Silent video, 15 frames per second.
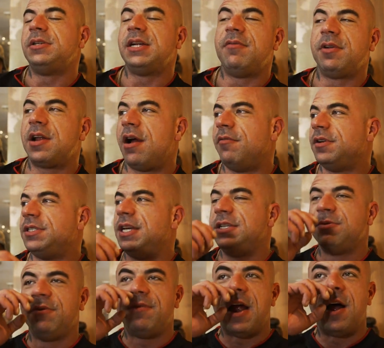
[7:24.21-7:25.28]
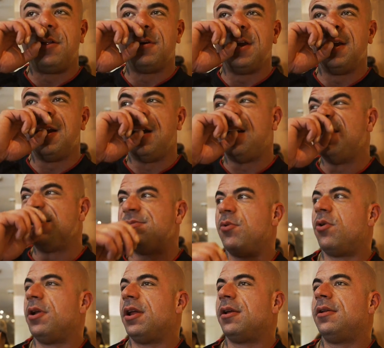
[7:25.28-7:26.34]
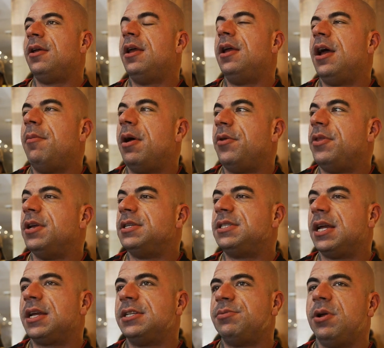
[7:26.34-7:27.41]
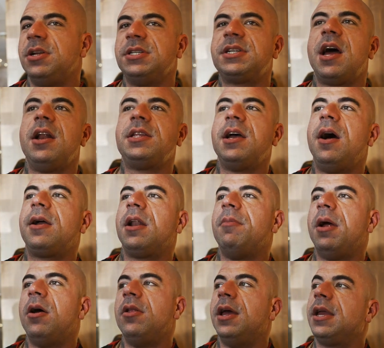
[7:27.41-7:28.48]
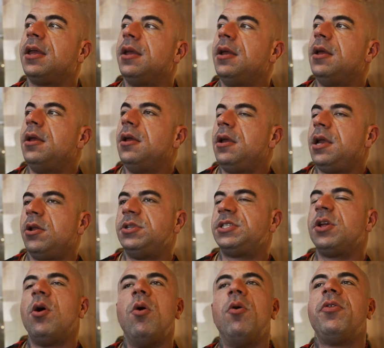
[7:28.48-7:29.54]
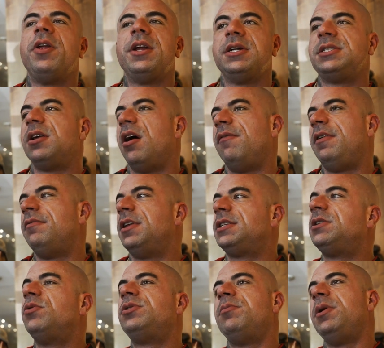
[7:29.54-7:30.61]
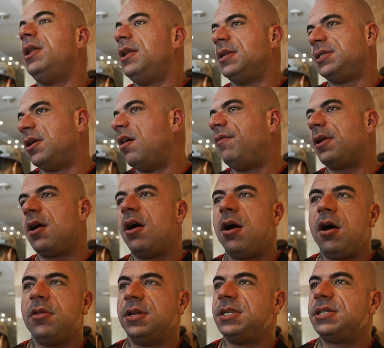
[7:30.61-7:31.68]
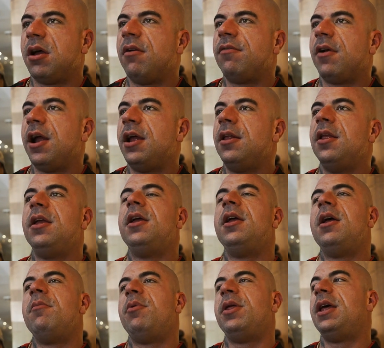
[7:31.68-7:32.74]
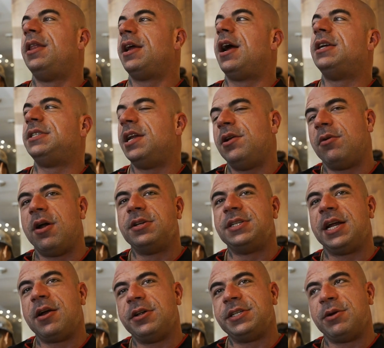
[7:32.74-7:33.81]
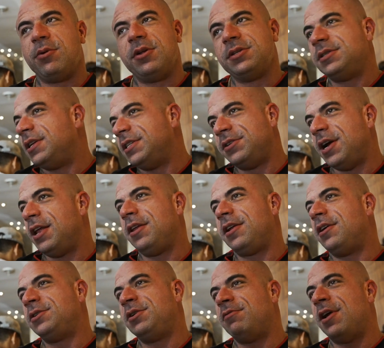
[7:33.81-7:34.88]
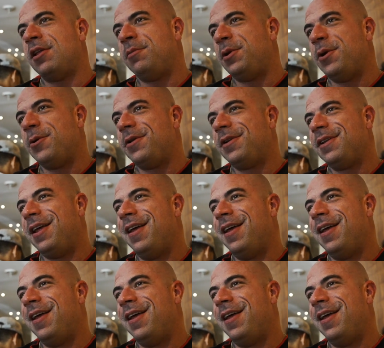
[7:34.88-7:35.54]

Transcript: was having a conversation with Valerie this morning about this, because we were just kind of talking about, like, you know, just the whole thing is tough. Even, like, social media is tough. Like, all this stuff, right? But then, like, I said to her, I was like, well, is there anything else you'd rather be doing?